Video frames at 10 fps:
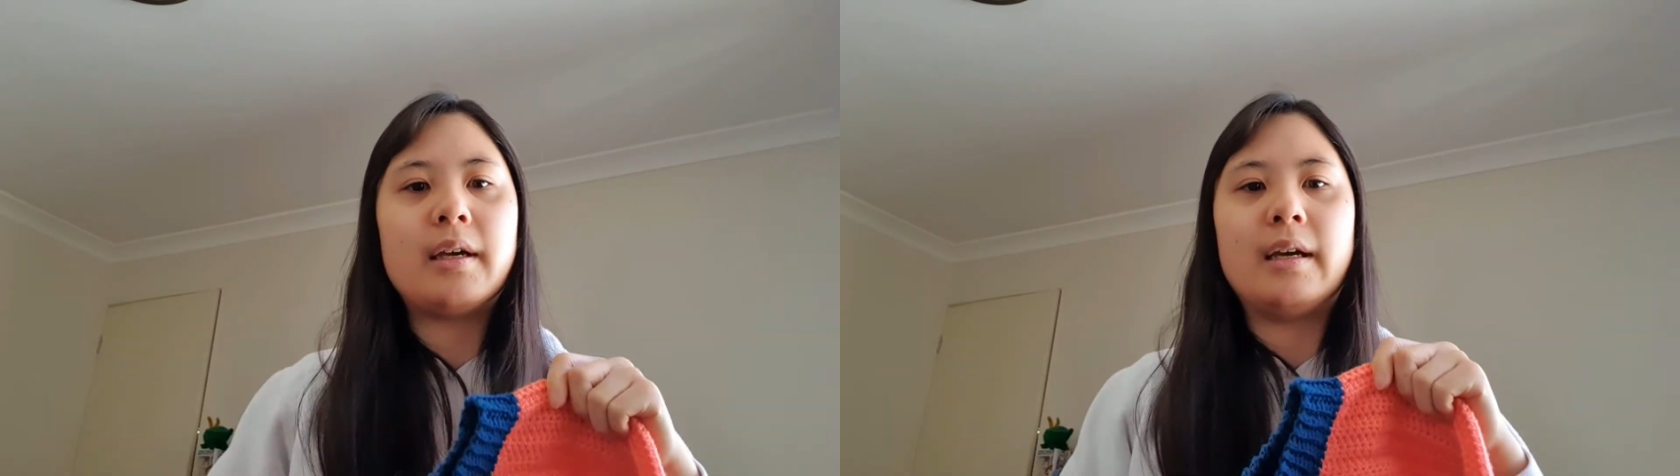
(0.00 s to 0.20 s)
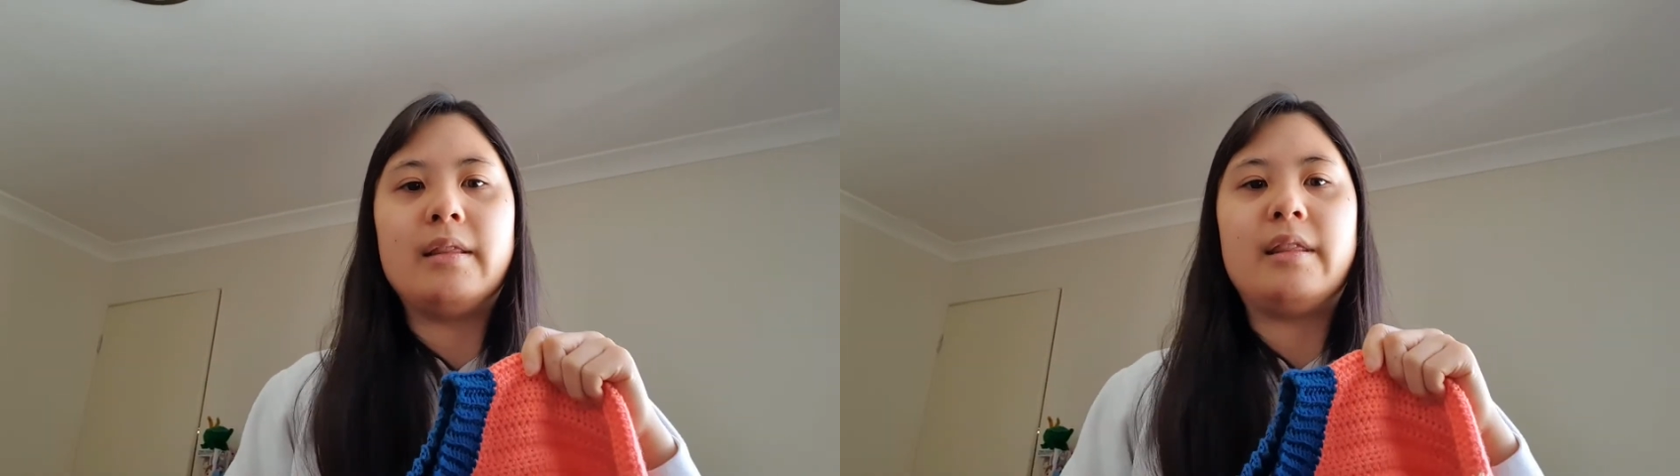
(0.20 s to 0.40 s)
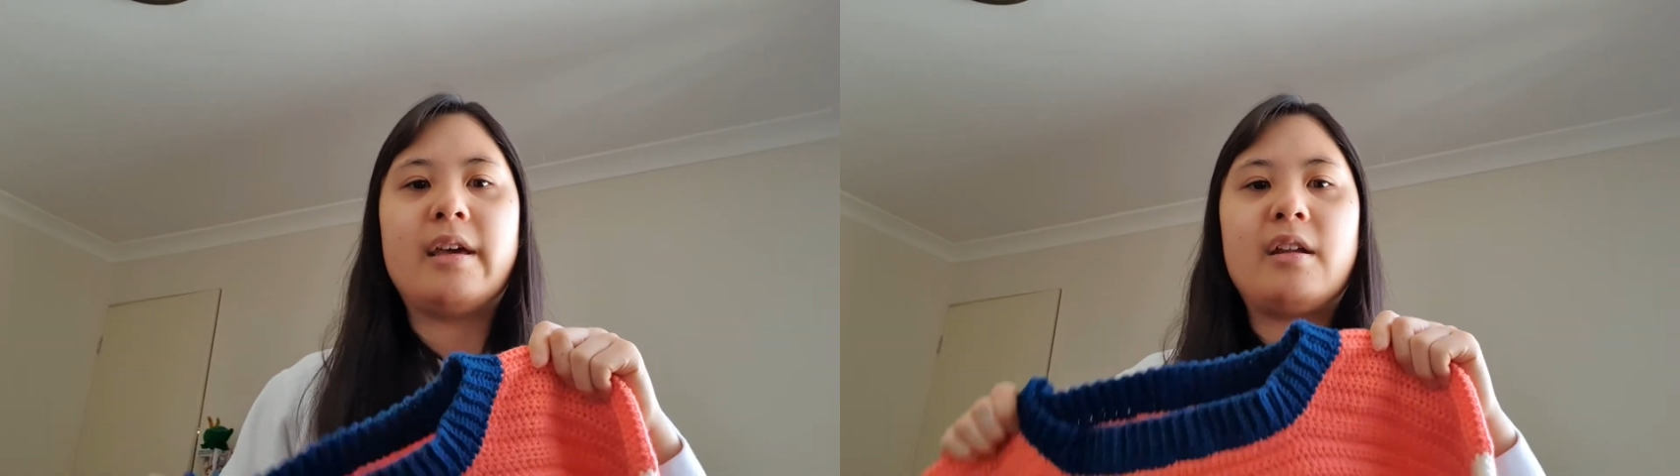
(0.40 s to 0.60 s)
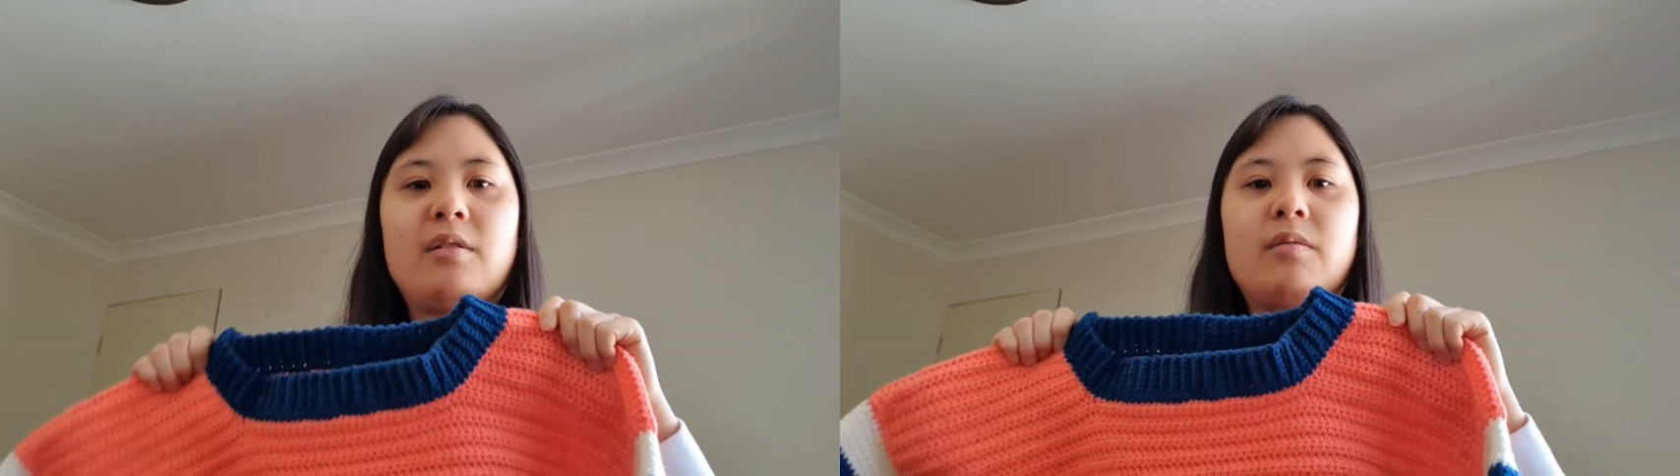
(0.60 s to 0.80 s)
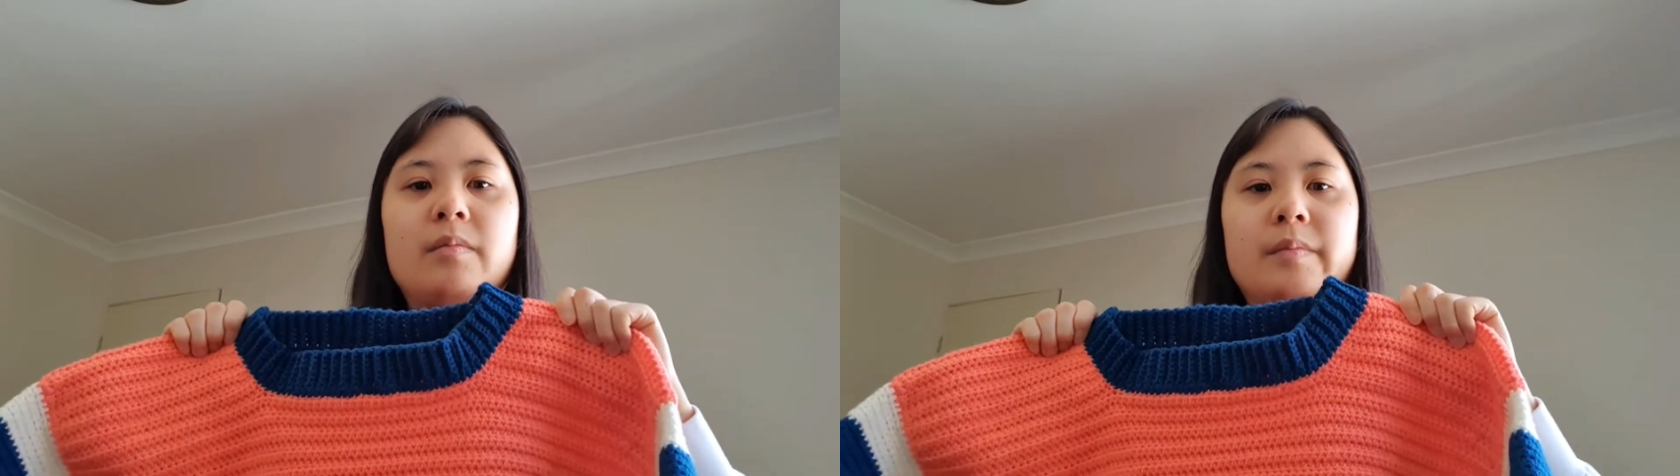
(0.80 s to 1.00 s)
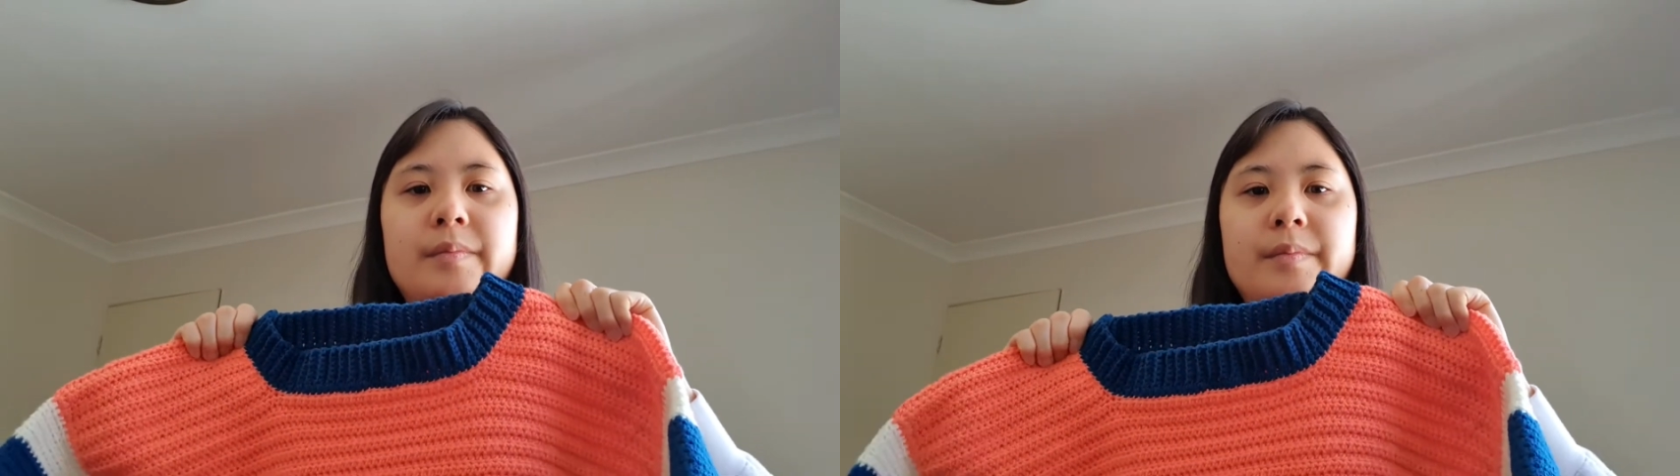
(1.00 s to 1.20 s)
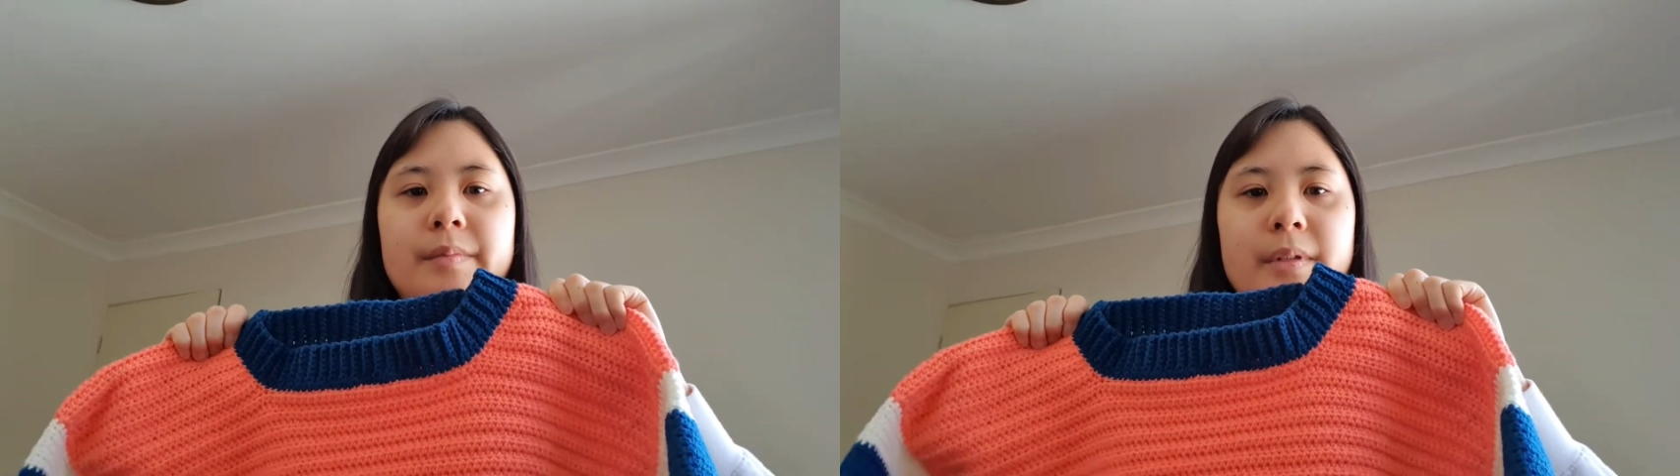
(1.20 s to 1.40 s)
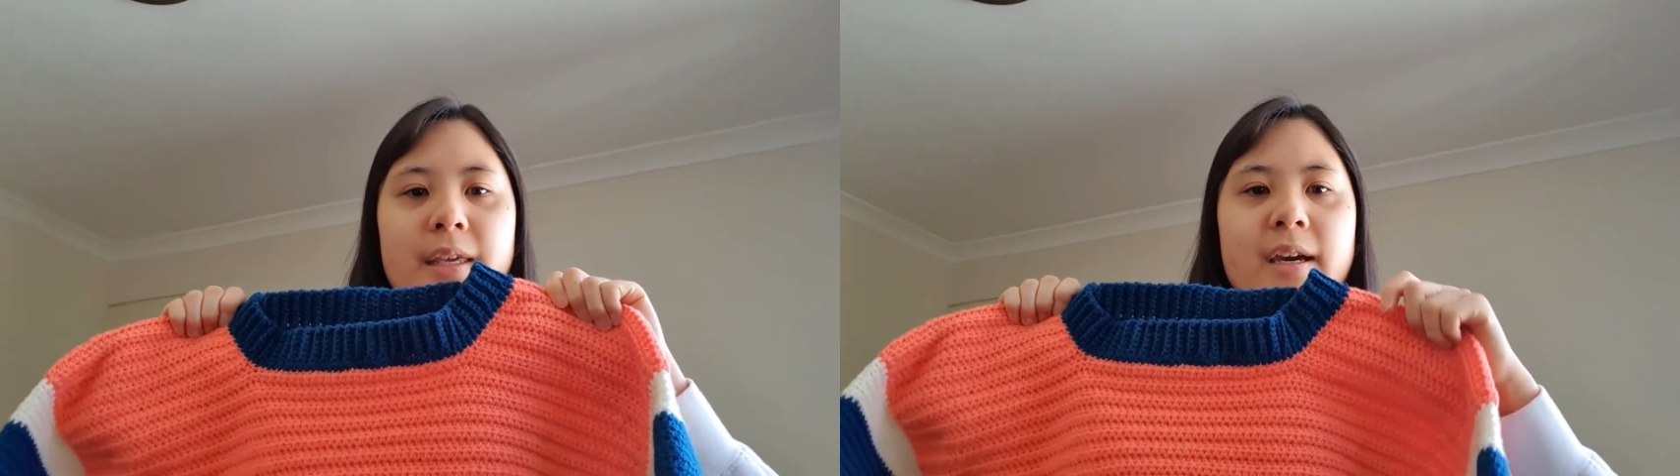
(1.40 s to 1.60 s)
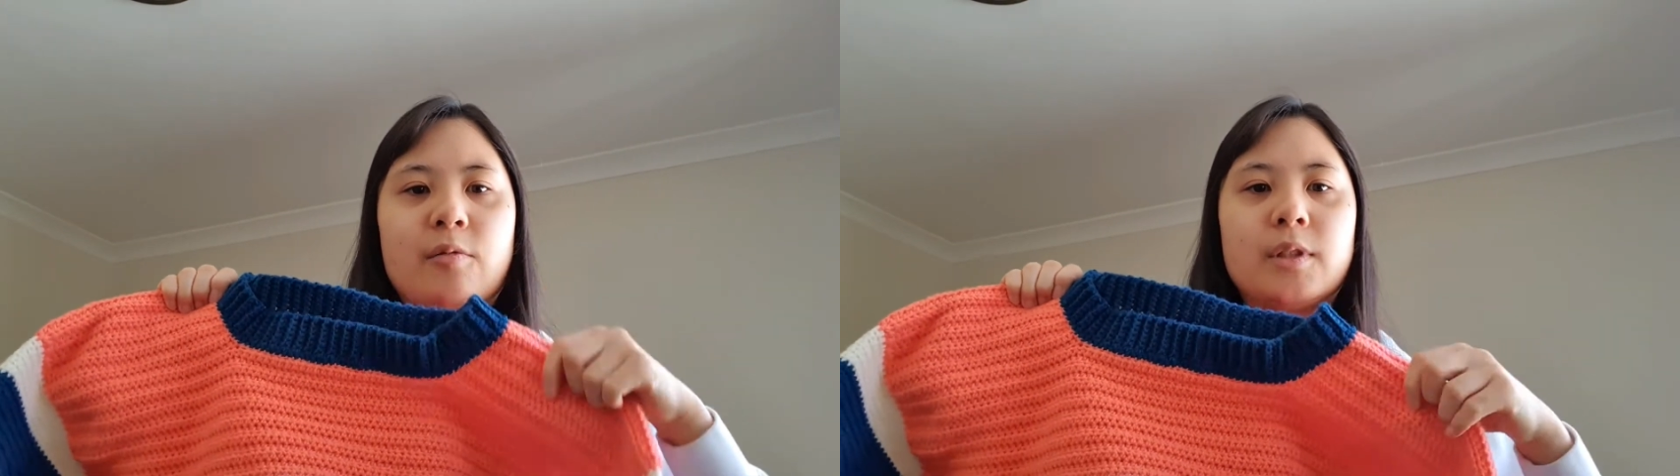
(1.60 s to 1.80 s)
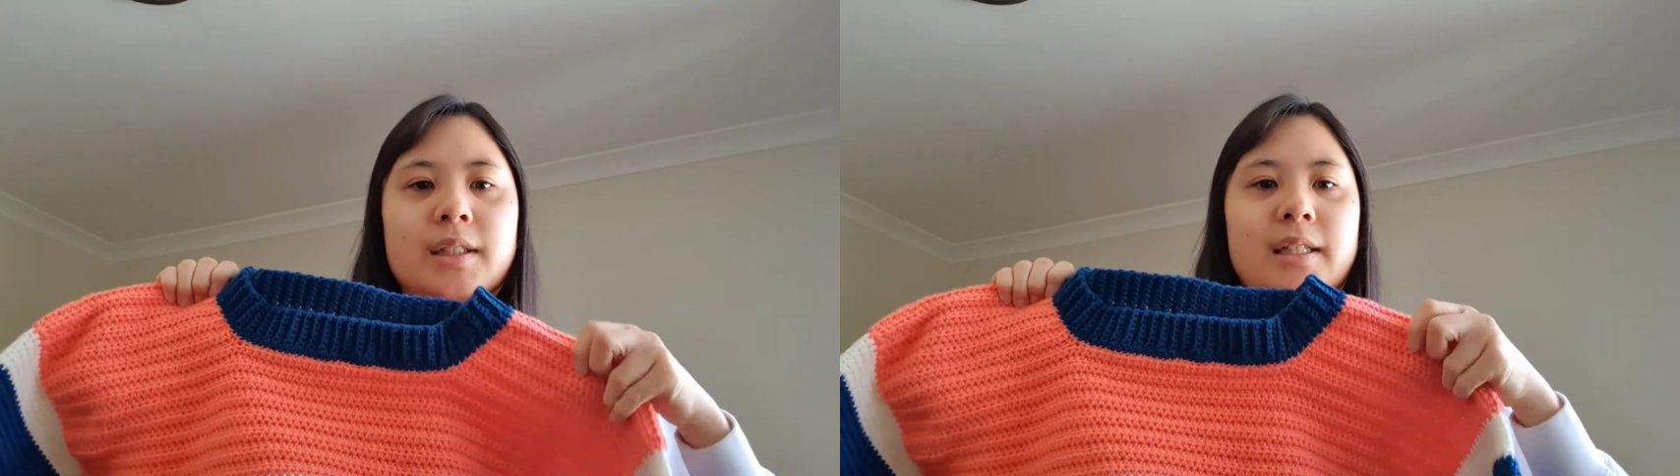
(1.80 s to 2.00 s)
And then, yeah,
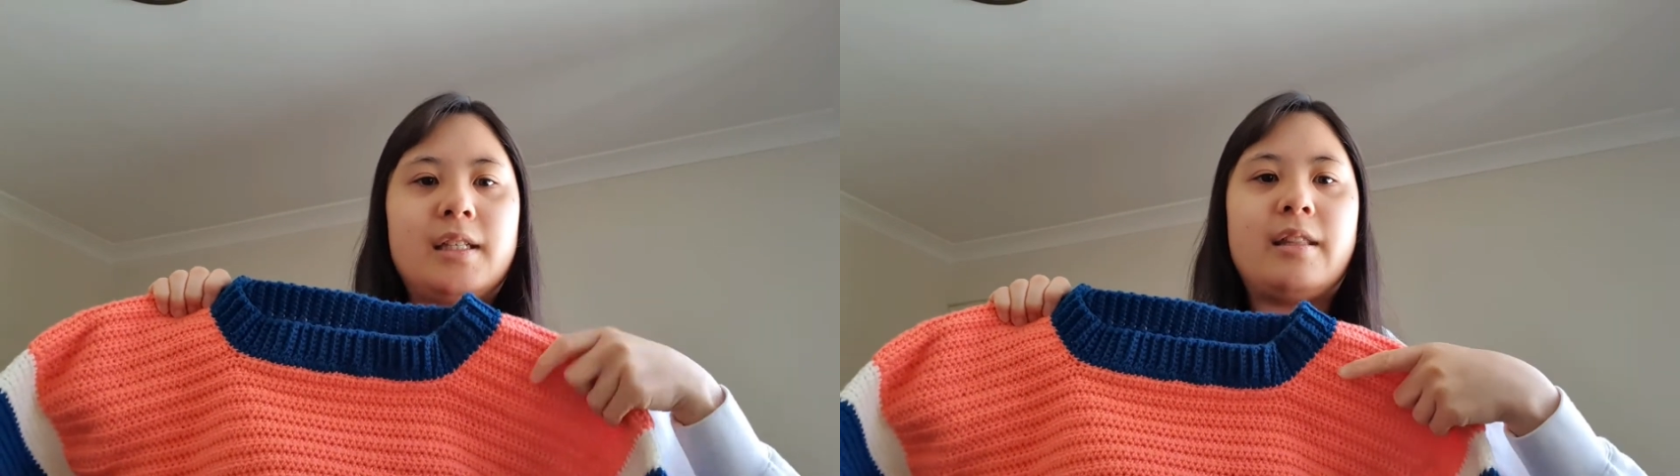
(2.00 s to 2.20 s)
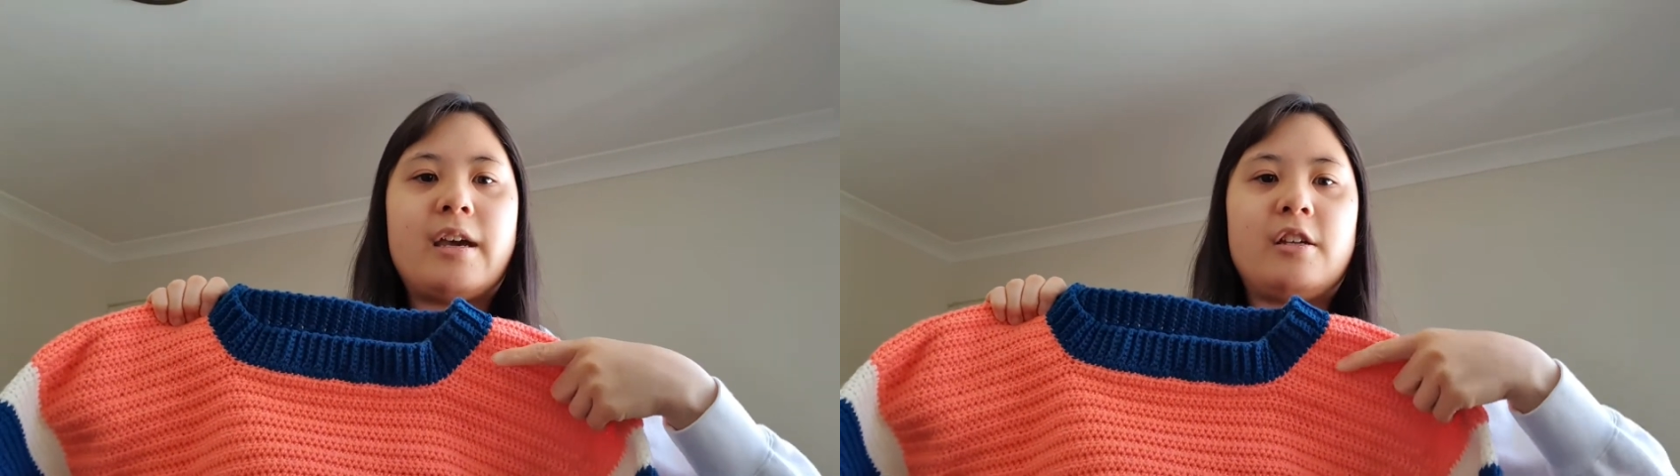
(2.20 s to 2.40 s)
once I did that,